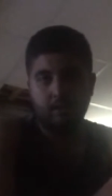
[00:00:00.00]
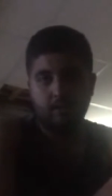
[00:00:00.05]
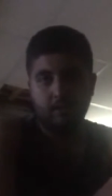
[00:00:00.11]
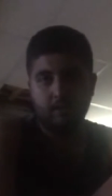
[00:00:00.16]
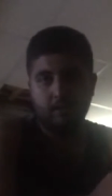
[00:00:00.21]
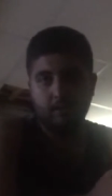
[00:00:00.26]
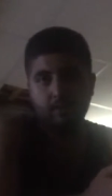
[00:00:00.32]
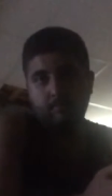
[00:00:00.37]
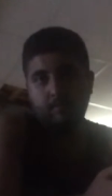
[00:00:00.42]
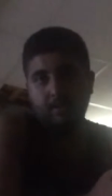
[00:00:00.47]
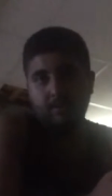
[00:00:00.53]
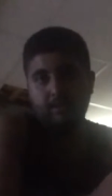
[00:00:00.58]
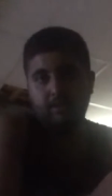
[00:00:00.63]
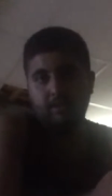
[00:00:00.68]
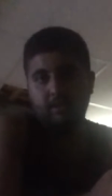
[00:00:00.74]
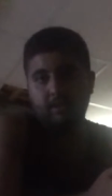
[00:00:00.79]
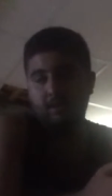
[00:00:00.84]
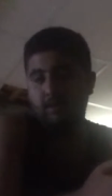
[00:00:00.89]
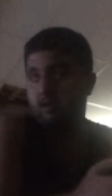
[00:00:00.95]
you know what I mean?
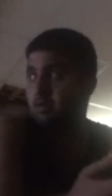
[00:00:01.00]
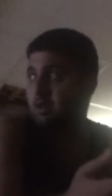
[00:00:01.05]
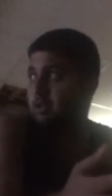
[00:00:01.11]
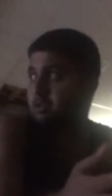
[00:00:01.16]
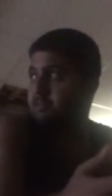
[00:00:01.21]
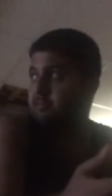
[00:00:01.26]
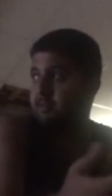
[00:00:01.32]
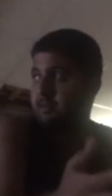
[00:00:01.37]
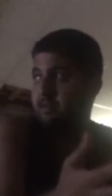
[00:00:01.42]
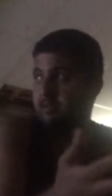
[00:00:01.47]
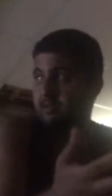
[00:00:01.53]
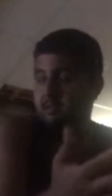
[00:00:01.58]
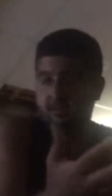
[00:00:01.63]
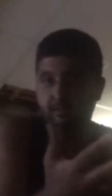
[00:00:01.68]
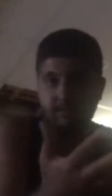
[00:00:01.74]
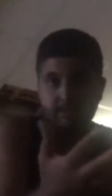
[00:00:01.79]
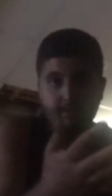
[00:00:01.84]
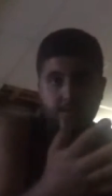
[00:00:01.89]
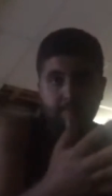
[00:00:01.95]
Like, you guys been
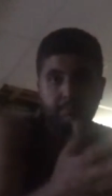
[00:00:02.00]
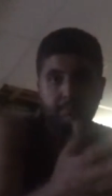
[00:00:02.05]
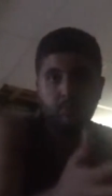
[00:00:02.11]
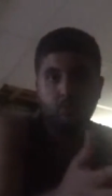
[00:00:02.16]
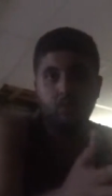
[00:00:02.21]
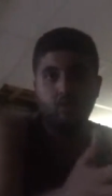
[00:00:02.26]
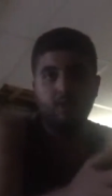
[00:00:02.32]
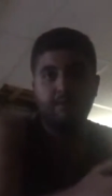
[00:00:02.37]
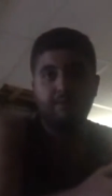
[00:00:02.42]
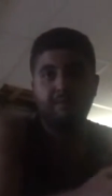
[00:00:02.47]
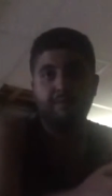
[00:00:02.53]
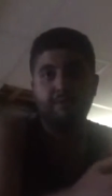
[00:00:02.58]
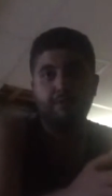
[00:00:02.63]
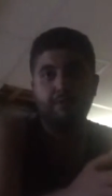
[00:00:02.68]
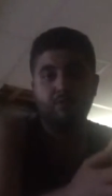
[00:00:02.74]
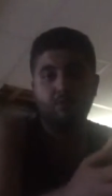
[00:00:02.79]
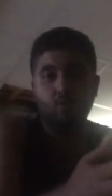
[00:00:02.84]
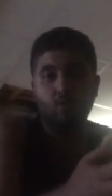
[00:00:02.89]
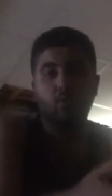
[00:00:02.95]
supportive
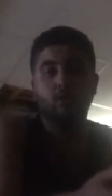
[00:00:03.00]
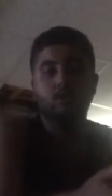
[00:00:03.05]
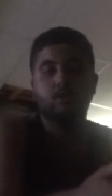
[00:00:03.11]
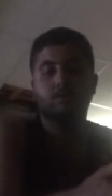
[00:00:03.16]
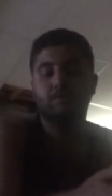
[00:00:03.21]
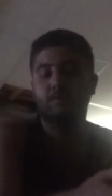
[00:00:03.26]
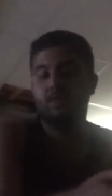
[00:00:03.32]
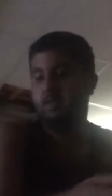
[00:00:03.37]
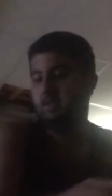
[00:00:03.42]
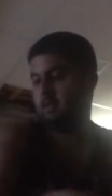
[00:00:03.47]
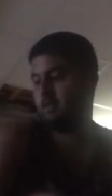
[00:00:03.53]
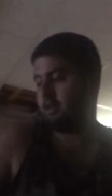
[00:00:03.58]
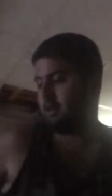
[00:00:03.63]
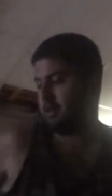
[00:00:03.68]
towards me.